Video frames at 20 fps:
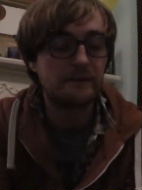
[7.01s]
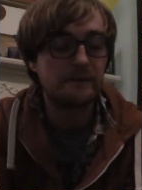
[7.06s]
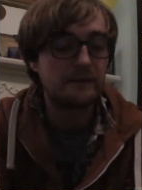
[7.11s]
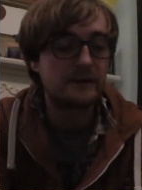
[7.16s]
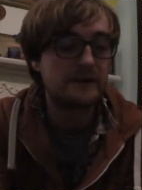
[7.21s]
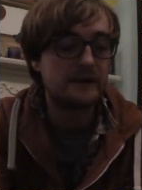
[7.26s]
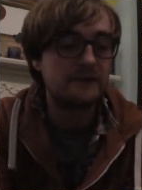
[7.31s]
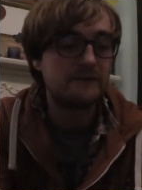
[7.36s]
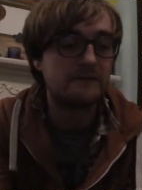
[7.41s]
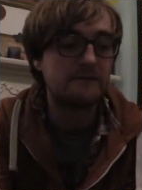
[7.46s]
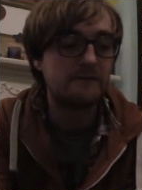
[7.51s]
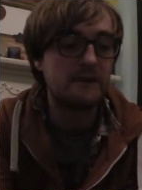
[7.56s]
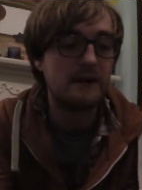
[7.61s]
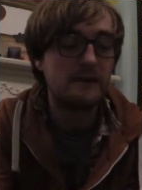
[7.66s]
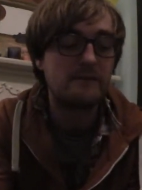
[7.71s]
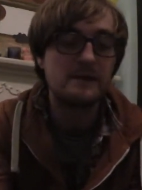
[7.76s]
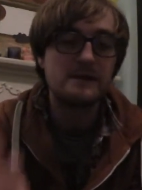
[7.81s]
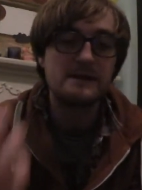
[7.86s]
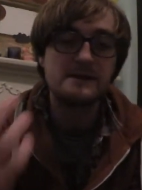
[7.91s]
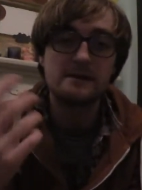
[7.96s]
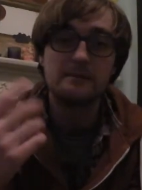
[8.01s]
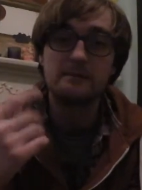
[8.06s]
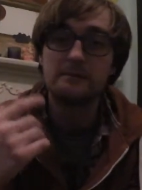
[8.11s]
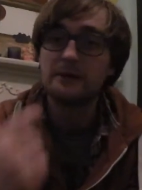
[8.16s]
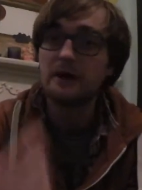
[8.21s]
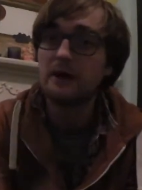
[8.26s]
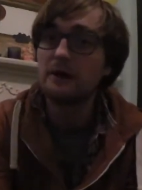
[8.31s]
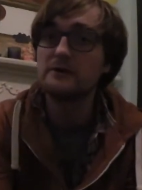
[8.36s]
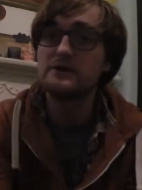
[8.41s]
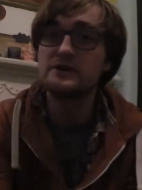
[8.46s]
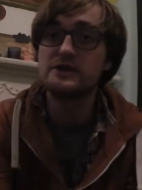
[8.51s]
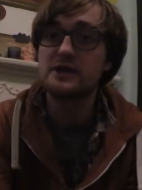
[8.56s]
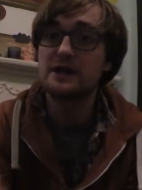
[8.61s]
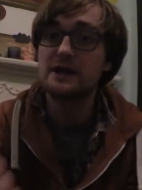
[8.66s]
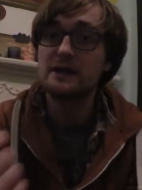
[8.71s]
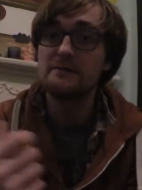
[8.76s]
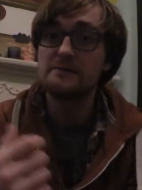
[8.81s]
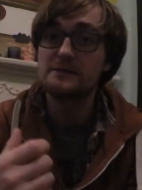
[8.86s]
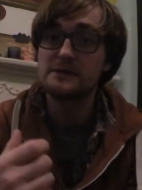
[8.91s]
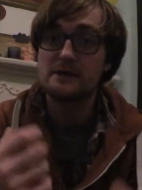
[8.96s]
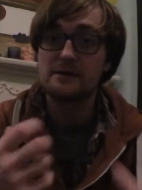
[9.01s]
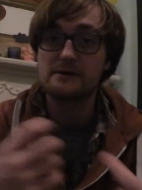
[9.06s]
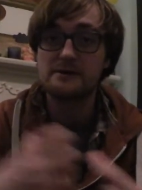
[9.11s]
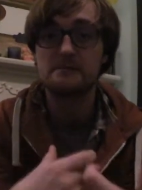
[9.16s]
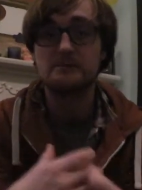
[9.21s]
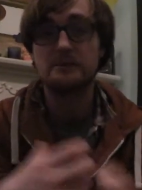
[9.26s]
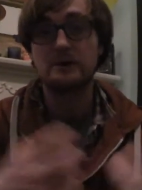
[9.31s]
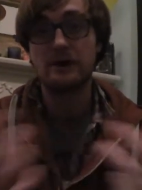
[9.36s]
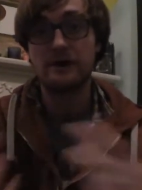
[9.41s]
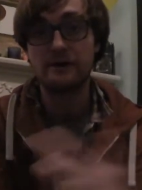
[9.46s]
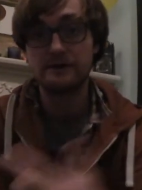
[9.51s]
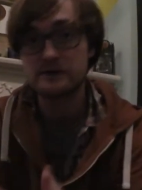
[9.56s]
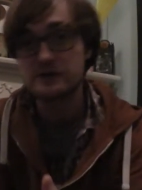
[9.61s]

with maybe some chord shapes or some chord